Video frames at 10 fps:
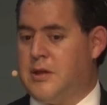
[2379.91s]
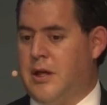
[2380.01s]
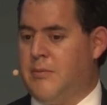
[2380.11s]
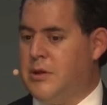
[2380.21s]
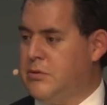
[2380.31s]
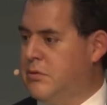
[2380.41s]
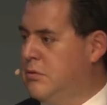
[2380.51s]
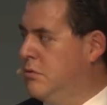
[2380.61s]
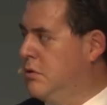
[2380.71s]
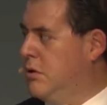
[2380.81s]

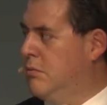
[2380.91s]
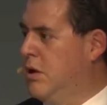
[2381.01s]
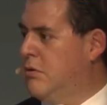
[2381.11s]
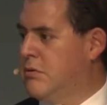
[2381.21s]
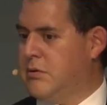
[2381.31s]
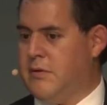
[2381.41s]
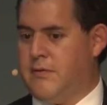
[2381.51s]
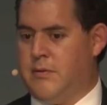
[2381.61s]
Amazon and Microsoft.